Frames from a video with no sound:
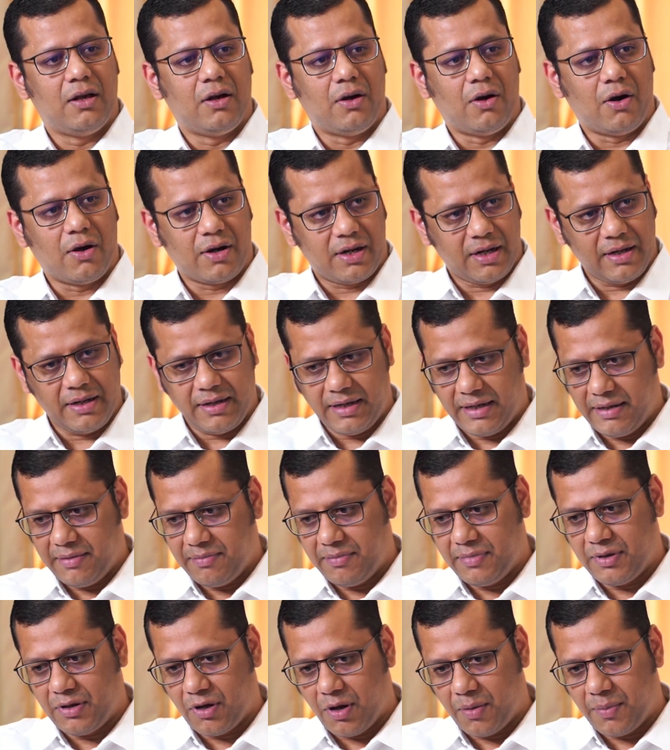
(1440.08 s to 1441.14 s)
Or
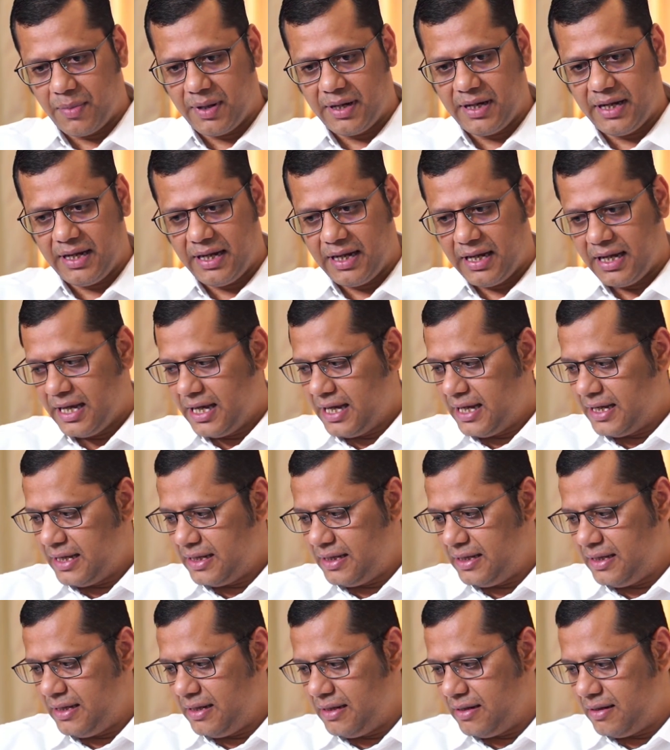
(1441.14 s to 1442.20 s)
normally,
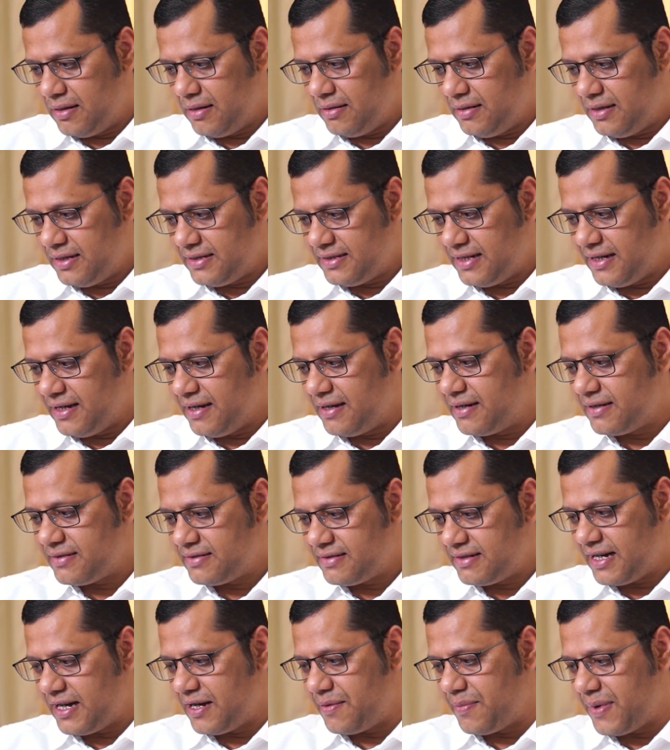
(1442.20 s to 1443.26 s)
these
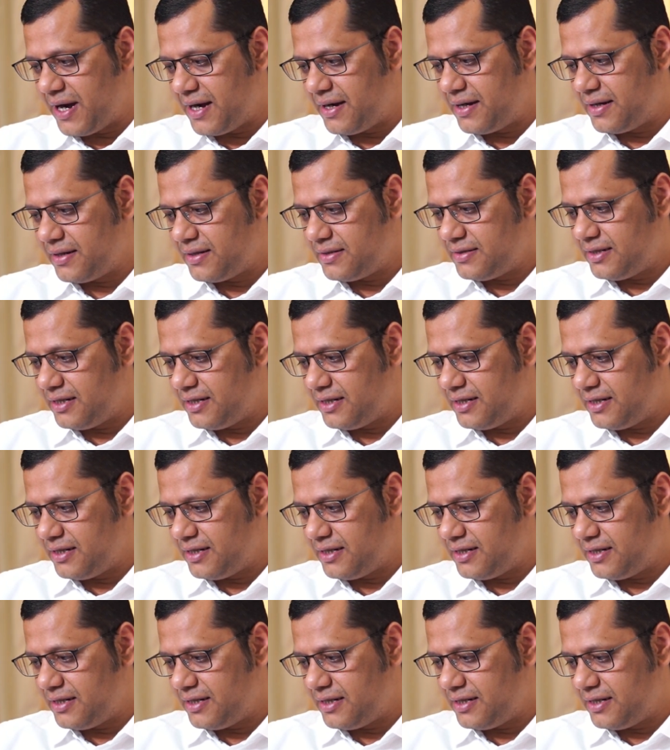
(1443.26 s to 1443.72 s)
interstate matters,